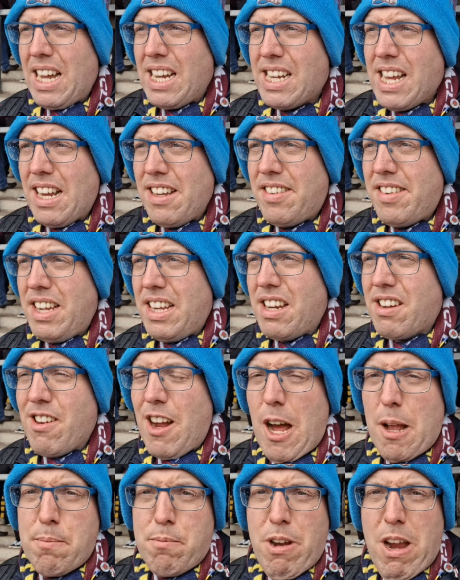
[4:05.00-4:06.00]
Get to see the
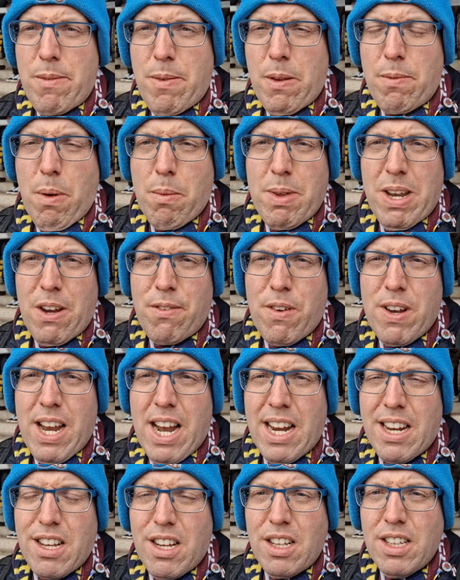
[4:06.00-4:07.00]
ground briefly from a different
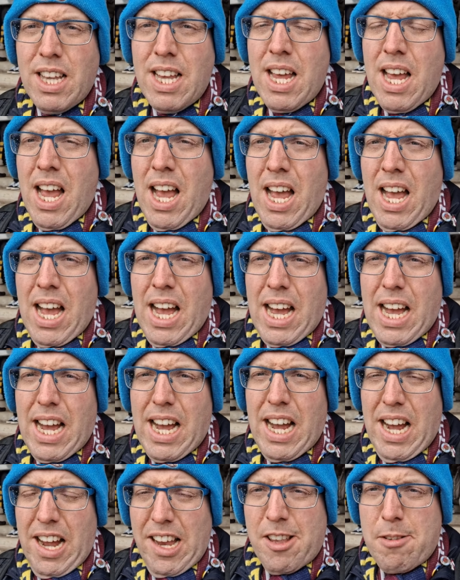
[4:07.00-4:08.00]
angle.
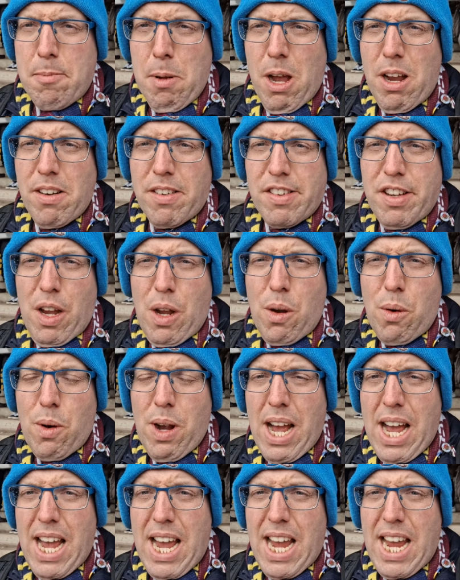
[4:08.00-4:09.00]
I spoke to
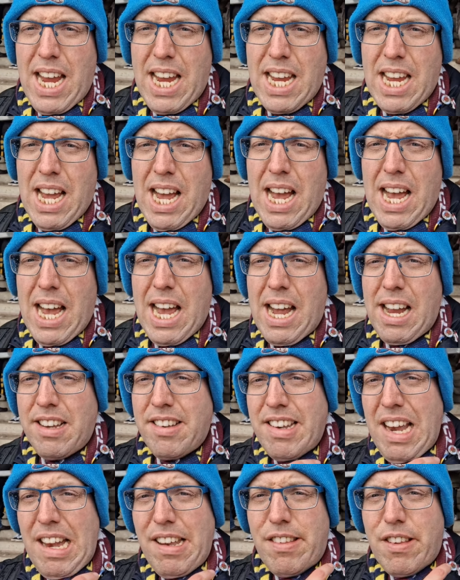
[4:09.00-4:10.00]
a
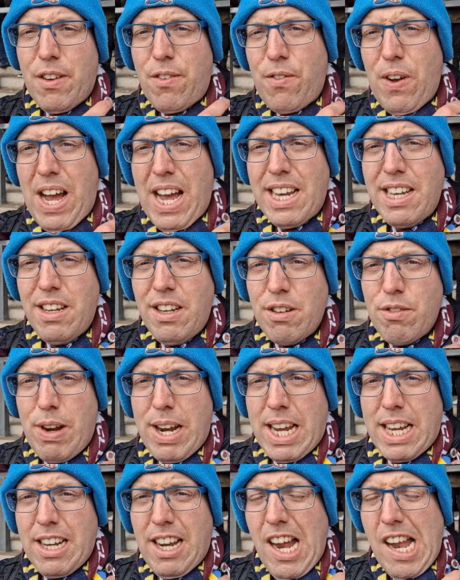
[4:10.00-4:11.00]
Chester fan,
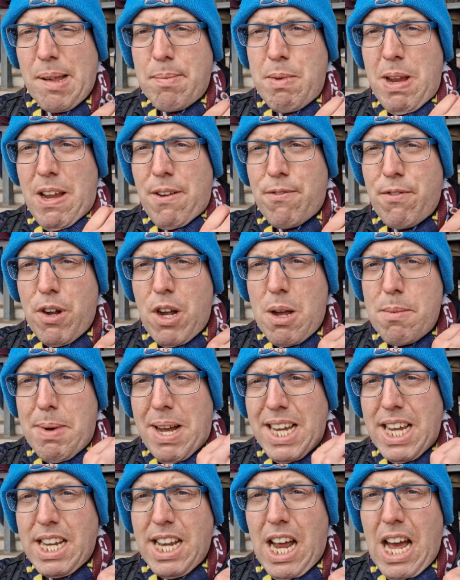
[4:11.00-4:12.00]
recognised me for
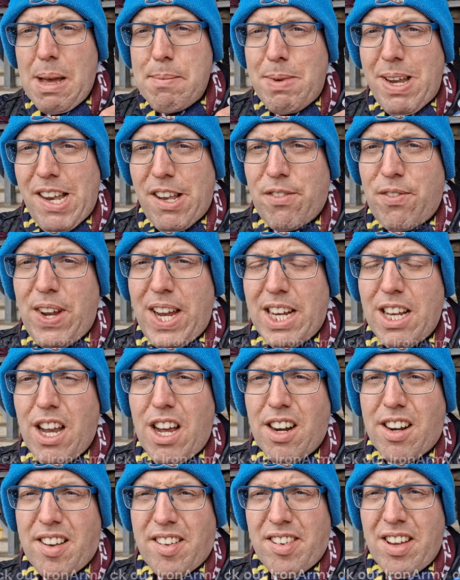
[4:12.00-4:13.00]
my Anami
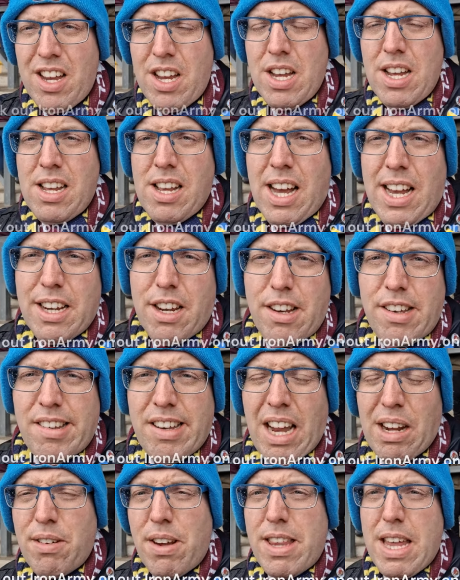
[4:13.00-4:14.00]
Speedlocks. Had a good
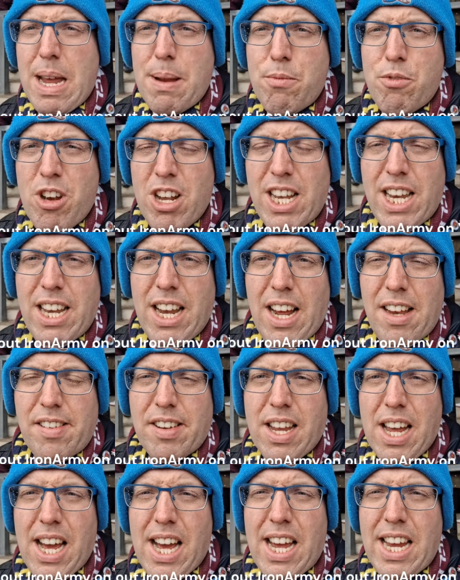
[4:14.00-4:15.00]
chat with him, really nice
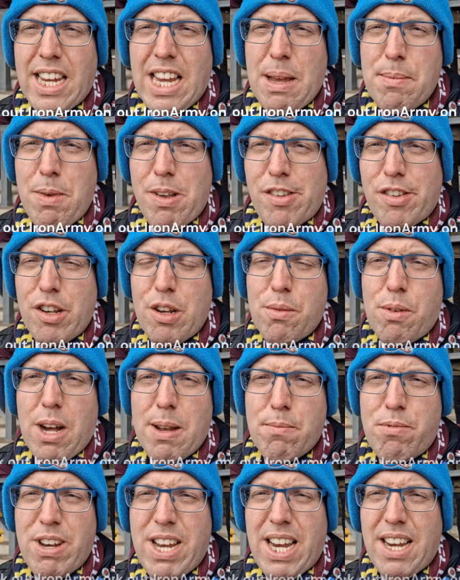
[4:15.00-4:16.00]
guy, gave him a
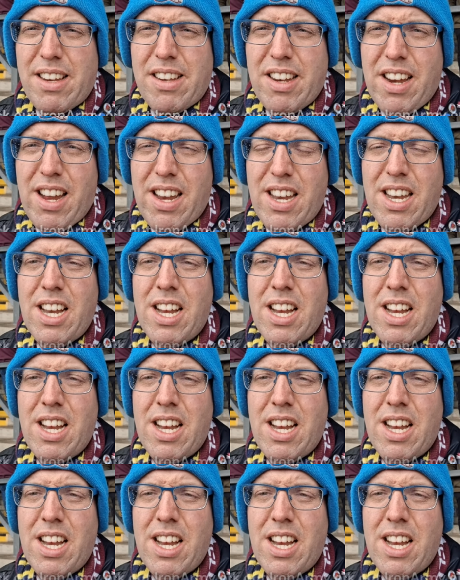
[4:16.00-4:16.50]
2-1 prediction.